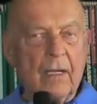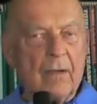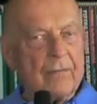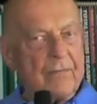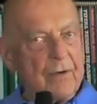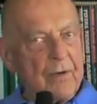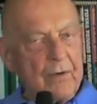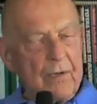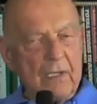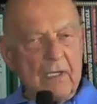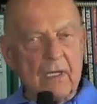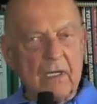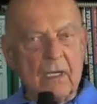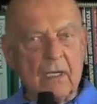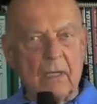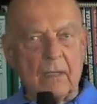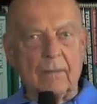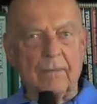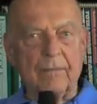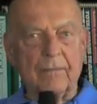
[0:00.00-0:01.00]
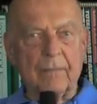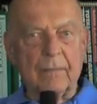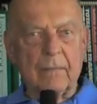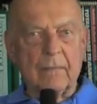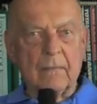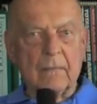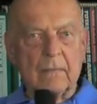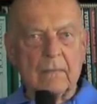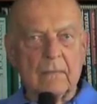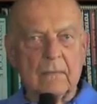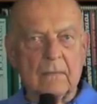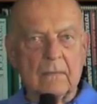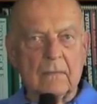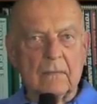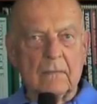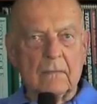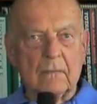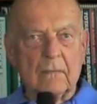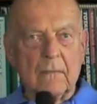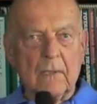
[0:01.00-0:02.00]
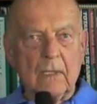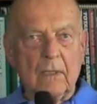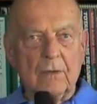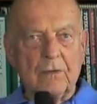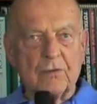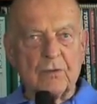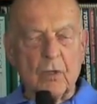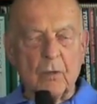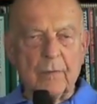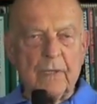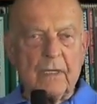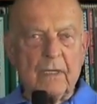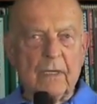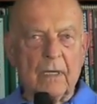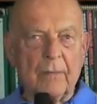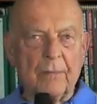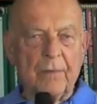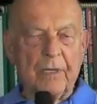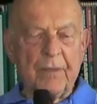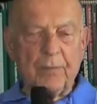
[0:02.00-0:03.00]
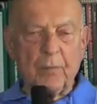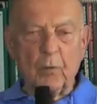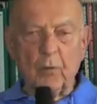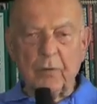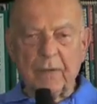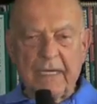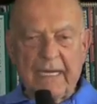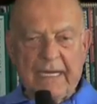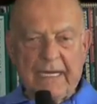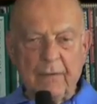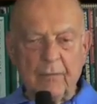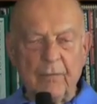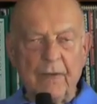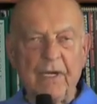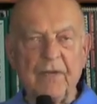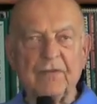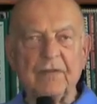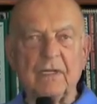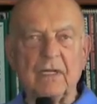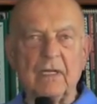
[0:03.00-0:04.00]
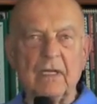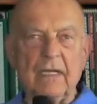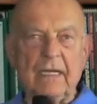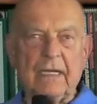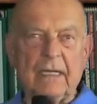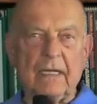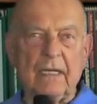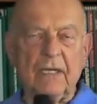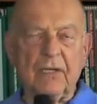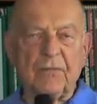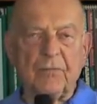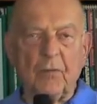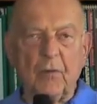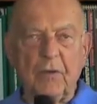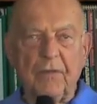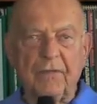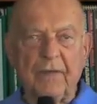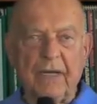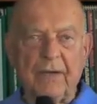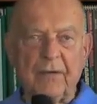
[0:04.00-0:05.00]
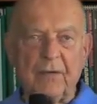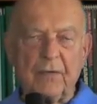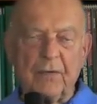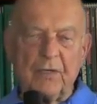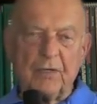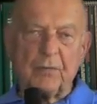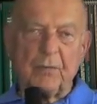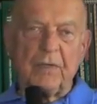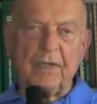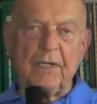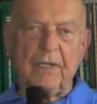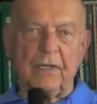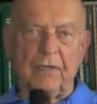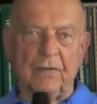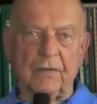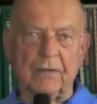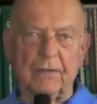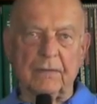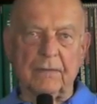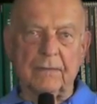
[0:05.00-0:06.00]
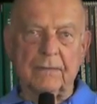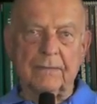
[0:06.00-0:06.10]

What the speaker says: Very little. Show me people who can't raise their leg at least 45 degrees with ease.